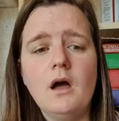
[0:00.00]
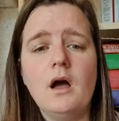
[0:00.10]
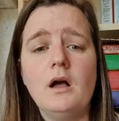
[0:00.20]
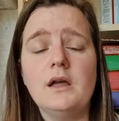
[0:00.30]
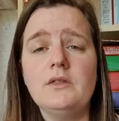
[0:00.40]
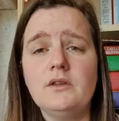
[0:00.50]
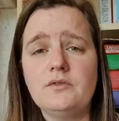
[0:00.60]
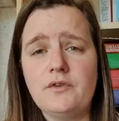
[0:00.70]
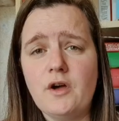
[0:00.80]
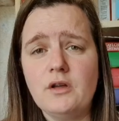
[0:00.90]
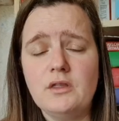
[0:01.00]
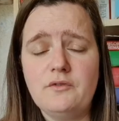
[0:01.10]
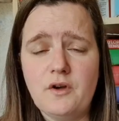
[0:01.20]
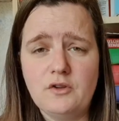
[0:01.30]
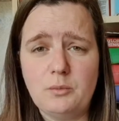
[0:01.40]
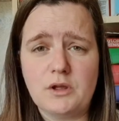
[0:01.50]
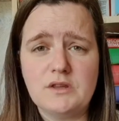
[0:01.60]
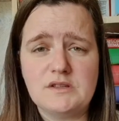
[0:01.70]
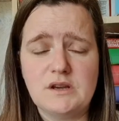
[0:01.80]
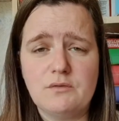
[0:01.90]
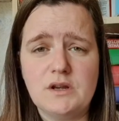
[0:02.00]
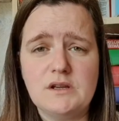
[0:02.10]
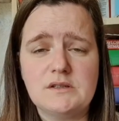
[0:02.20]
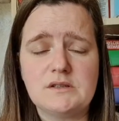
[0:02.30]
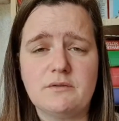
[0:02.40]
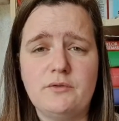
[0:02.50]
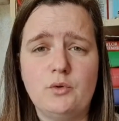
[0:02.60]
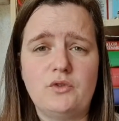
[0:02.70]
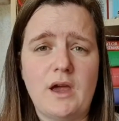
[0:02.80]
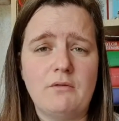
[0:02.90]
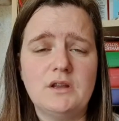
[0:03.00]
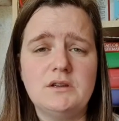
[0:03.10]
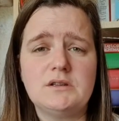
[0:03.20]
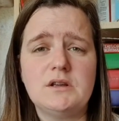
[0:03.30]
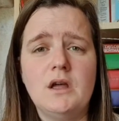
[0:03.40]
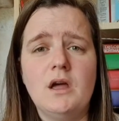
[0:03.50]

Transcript: Uh, in this in the first book in the series, Fool's Errand,